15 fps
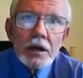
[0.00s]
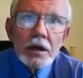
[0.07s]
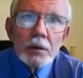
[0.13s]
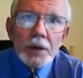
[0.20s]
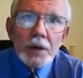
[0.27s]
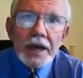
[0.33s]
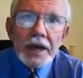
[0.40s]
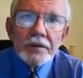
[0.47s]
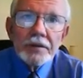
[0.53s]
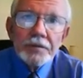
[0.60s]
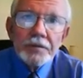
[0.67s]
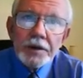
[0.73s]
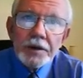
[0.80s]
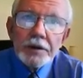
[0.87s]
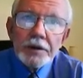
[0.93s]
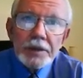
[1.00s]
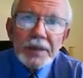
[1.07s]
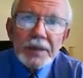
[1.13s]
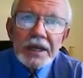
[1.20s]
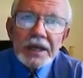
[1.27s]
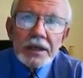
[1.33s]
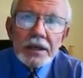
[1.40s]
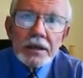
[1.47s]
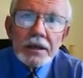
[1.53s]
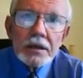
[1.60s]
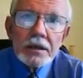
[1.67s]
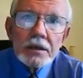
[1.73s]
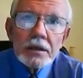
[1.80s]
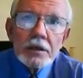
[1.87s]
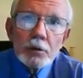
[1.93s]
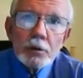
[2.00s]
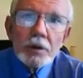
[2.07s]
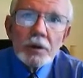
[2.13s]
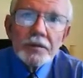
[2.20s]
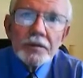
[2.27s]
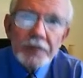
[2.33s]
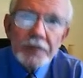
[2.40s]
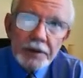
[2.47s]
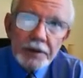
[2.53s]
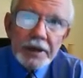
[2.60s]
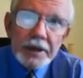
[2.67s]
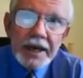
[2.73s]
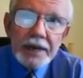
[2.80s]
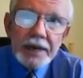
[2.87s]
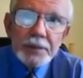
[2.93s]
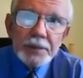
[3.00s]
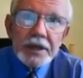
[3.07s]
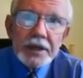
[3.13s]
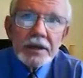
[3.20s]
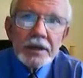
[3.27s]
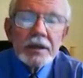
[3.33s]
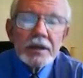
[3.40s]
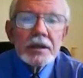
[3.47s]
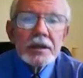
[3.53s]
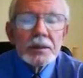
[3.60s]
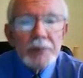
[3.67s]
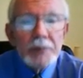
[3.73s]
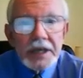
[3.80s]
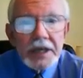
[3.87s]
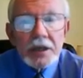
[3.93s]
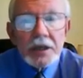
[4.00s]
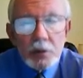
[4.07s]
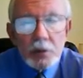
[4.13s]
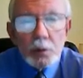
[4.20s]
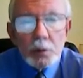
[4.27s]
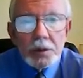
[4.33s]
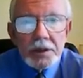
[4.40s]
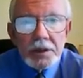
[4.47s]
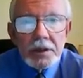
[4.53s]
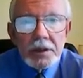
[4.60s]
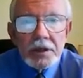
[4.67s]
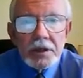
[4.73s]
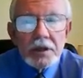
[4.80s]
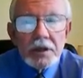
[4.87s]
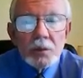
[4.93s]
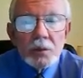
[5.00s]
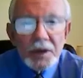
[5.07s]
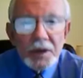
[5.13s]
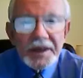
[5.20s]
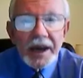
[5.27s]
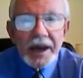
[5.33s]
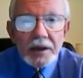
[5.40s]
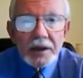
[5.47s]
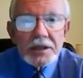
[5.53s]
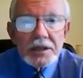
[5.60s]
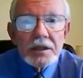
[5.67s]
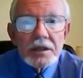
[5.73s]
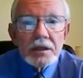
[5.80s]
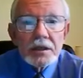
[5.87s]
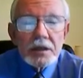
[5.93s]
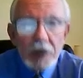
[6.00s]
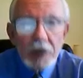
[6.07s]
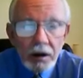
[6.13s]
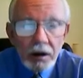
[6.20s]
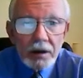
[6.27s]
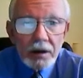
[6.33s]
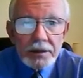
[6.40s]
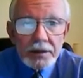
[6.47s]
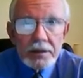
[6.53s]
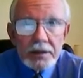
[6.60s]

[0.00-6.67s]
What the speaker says: We have very many who are very happy being good without God.